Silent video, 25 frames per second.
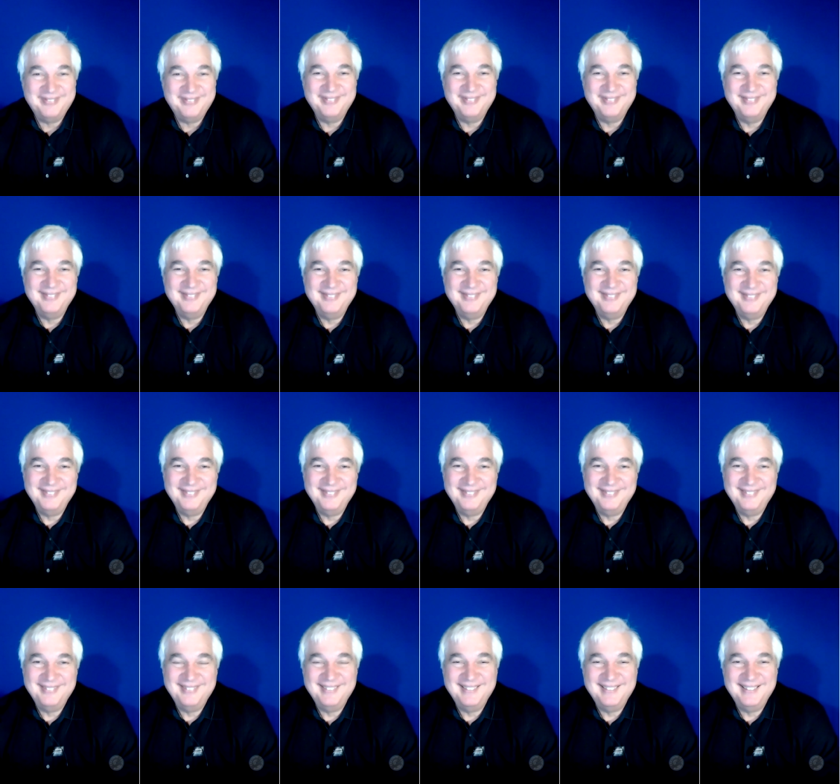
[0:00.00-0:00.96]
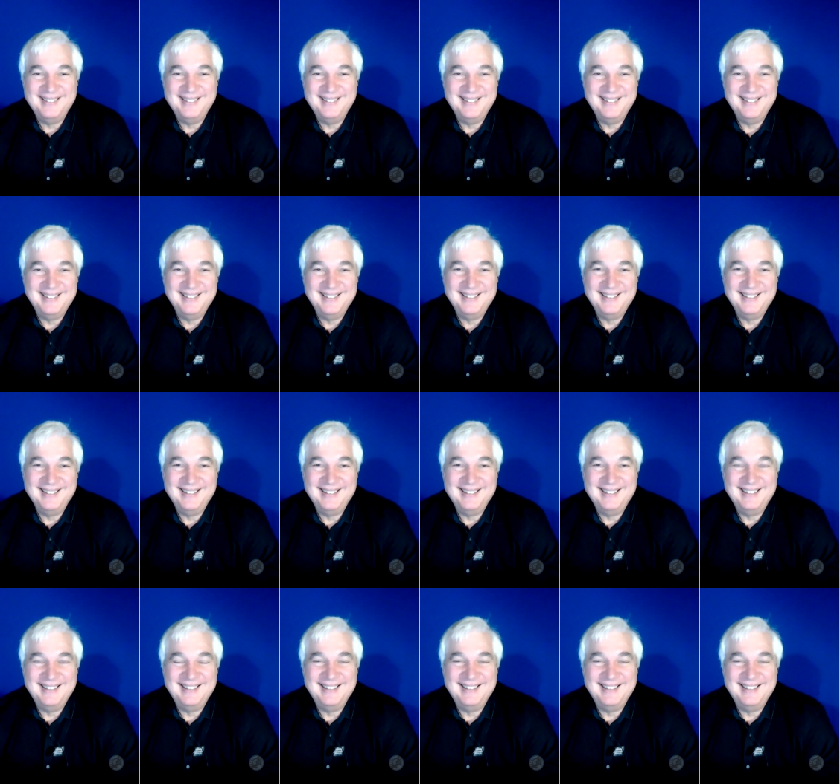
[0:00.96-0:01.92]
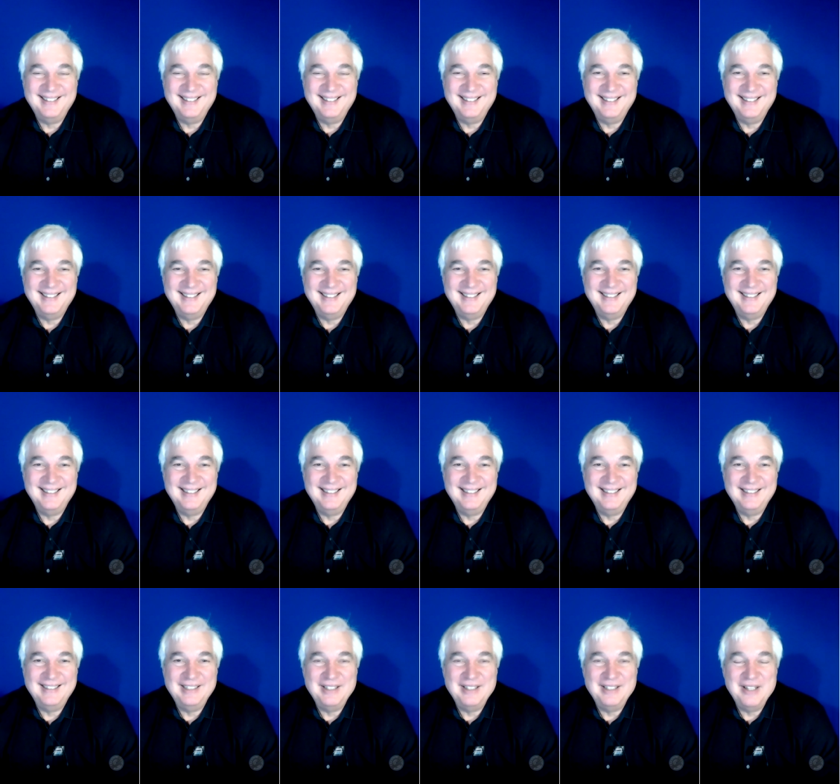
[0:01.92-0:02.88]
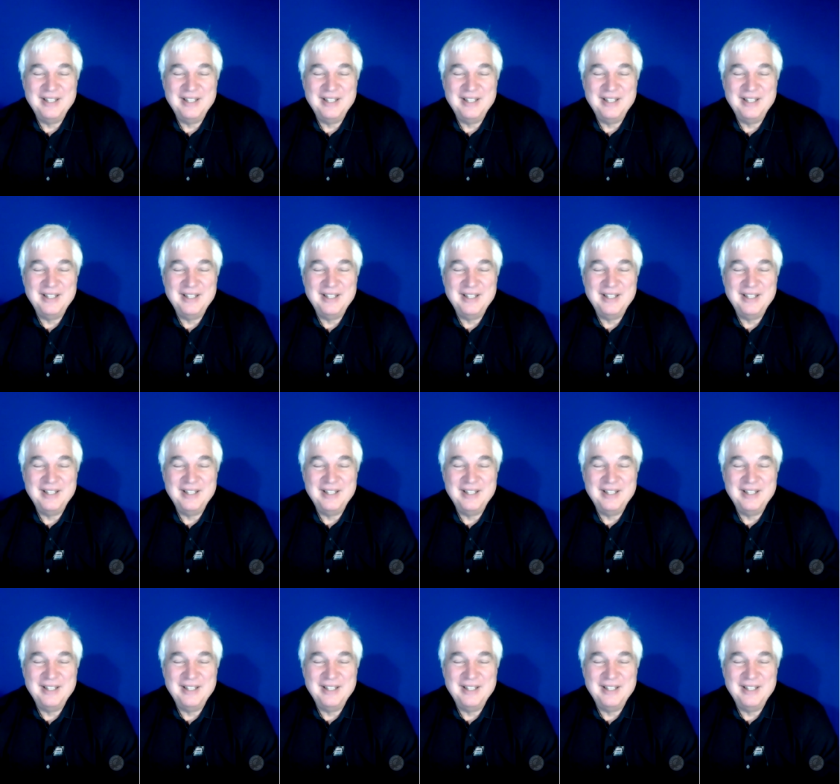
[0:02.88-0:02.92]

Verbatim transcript: chewing on your chips in the background. Could you do that?